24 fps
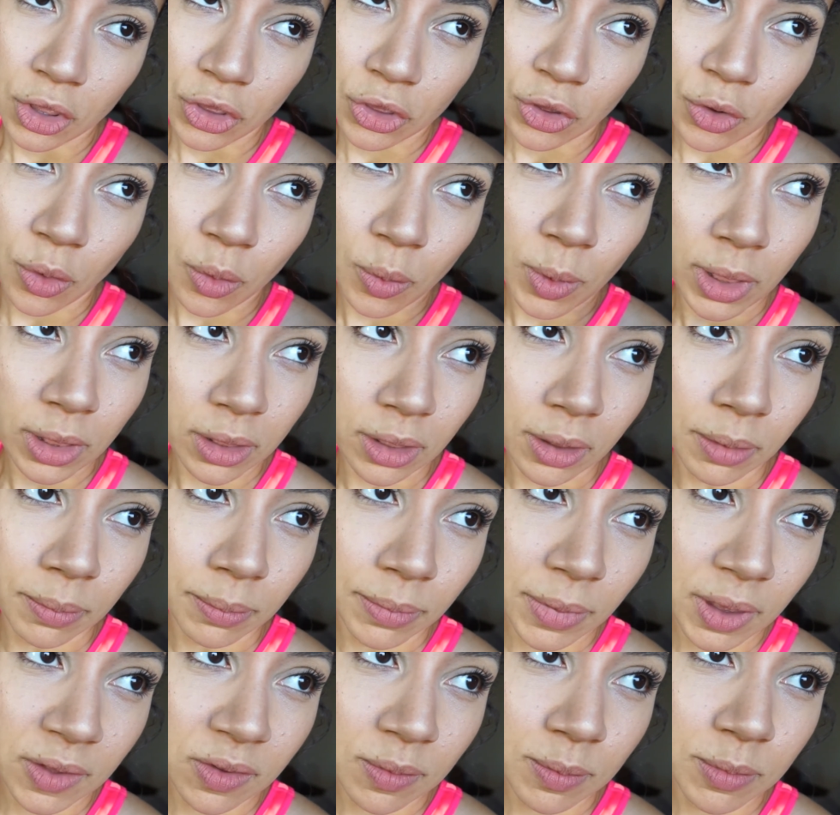You're welcome,
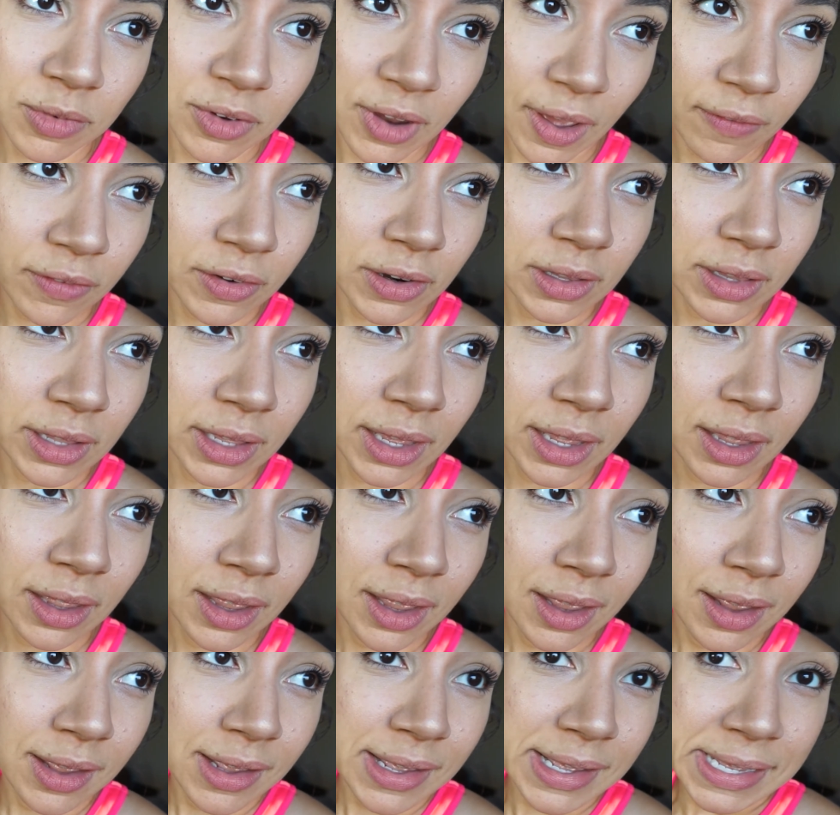because I'm definitely
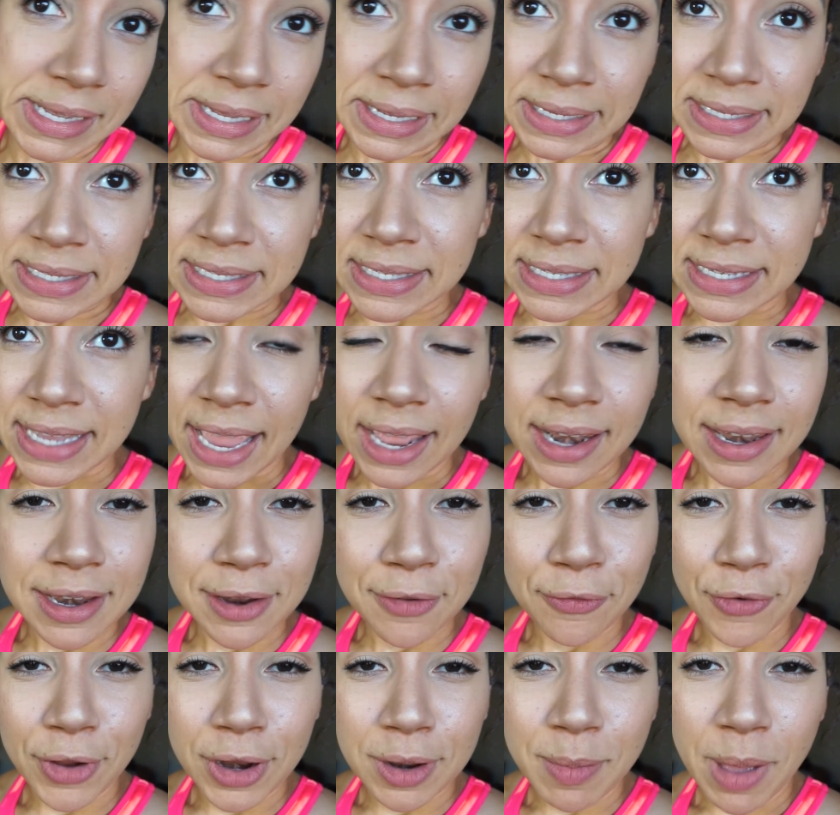standing in
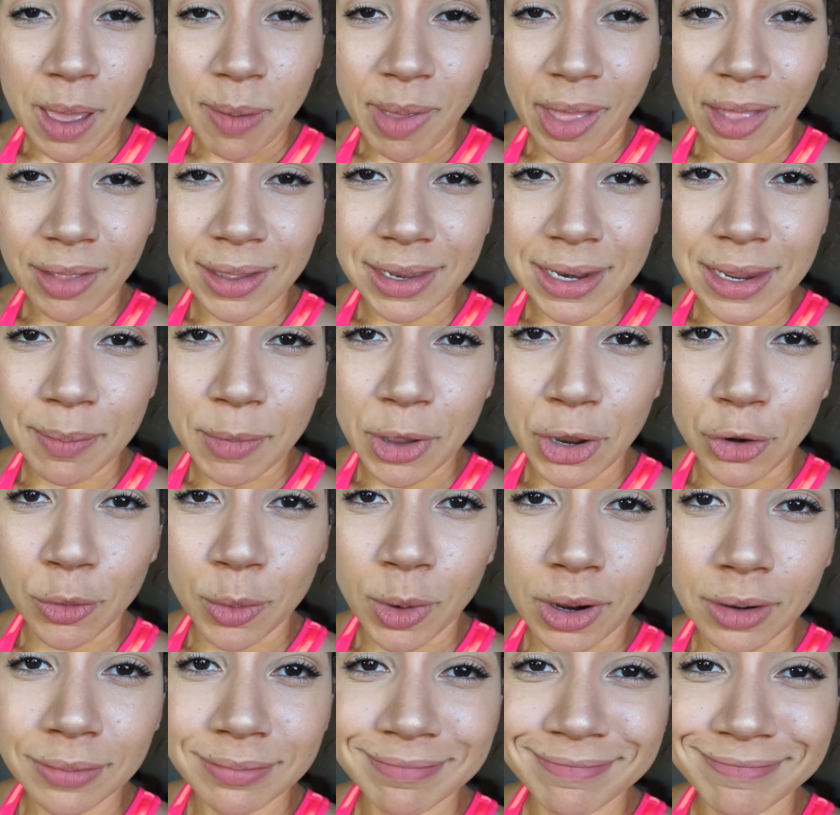front of my balcony in my
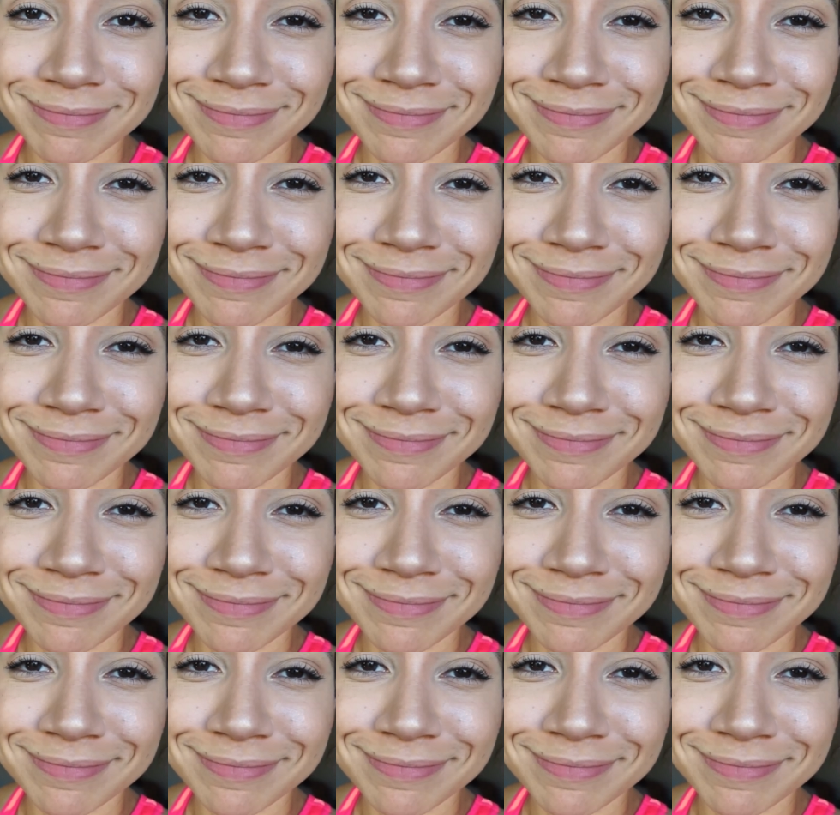underwear.